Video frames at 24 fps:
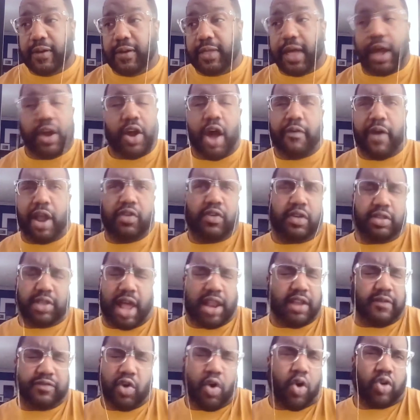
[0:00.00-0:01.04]
I
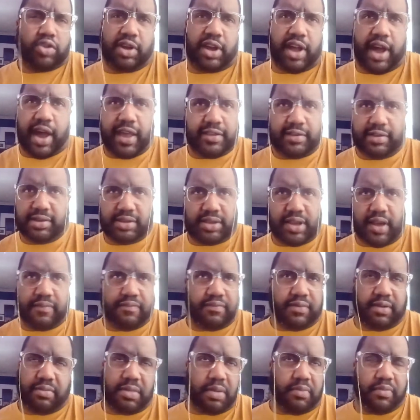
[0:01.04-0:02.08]
loved older guys since I
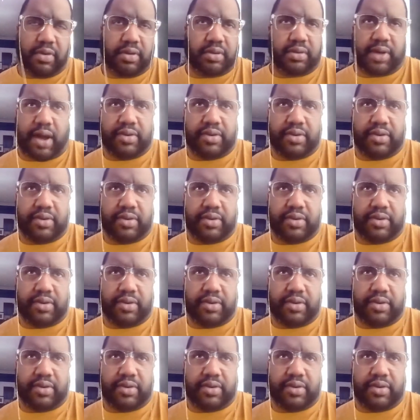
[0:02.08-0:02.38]
can remember.